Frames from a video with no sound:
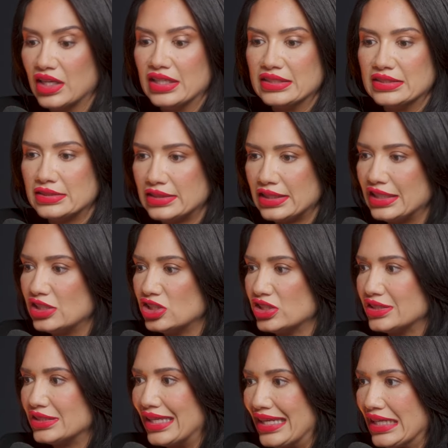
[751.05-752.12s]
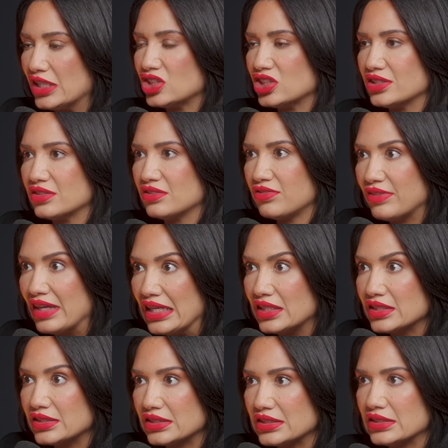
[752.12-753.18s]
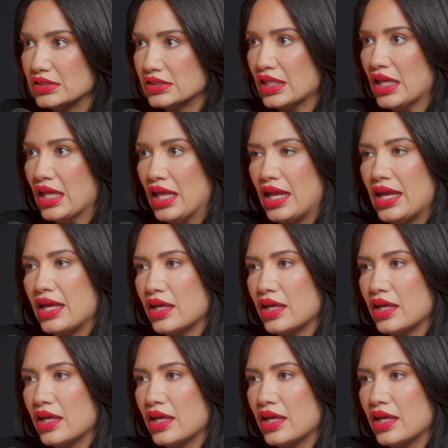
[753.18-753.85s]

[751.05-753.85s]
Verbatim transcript: stages, ages, phases. Yeah.